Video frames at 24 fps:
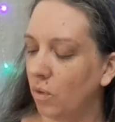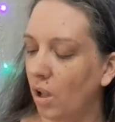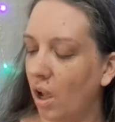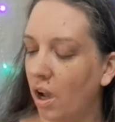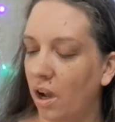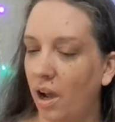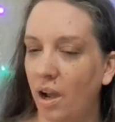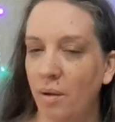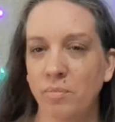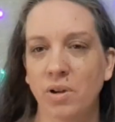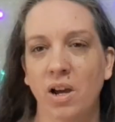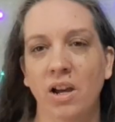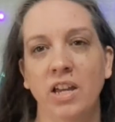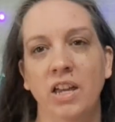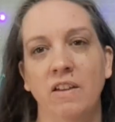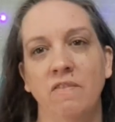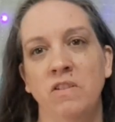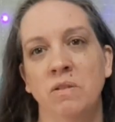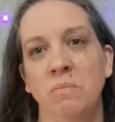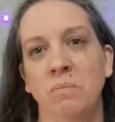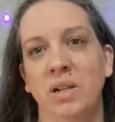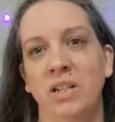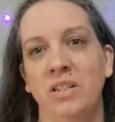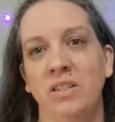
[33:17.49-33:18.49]
I'm not
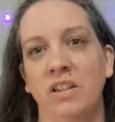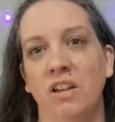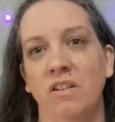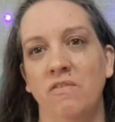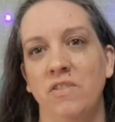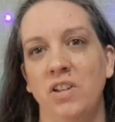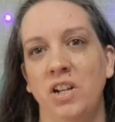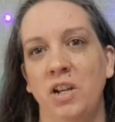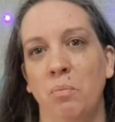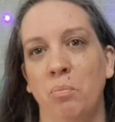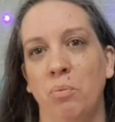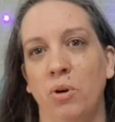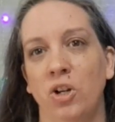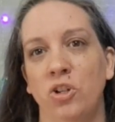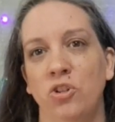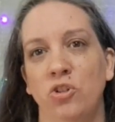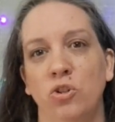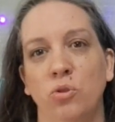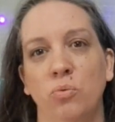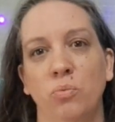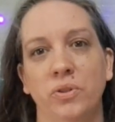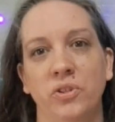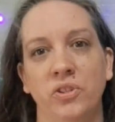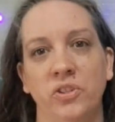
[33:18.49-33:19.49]
giving myself any
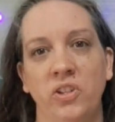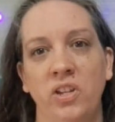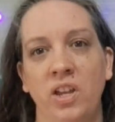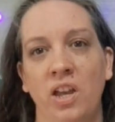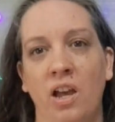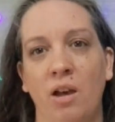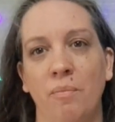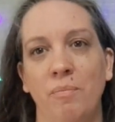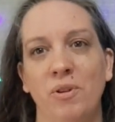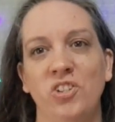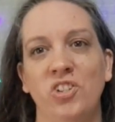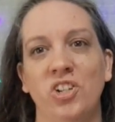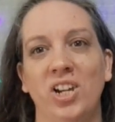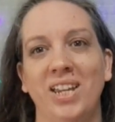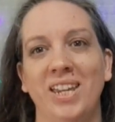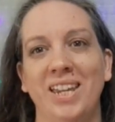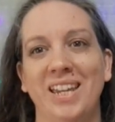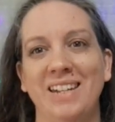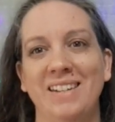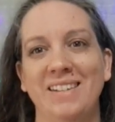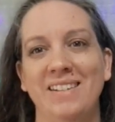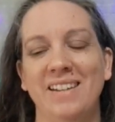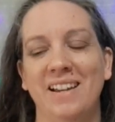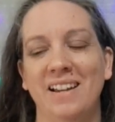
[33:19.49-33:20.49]
pressure. We'll see how much I get
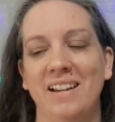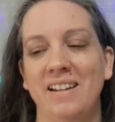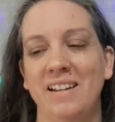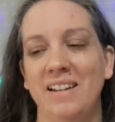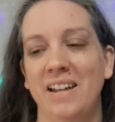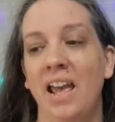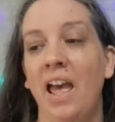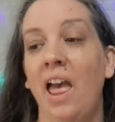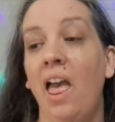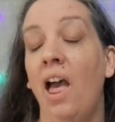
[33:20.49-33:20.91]
done.